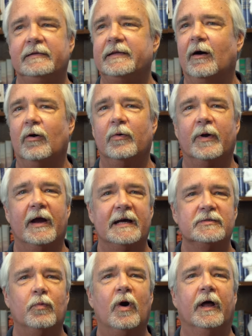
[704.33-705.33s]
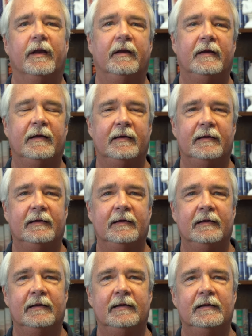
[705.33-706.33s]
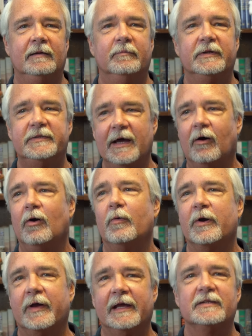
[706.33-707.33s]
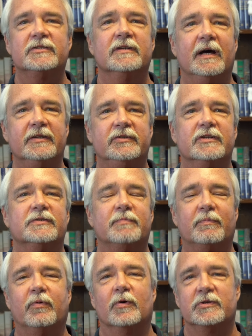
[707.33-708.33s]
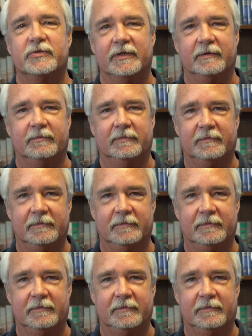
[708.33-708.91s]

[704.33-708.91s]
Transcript: Delaware has 1. But Delaware gets a disproportionate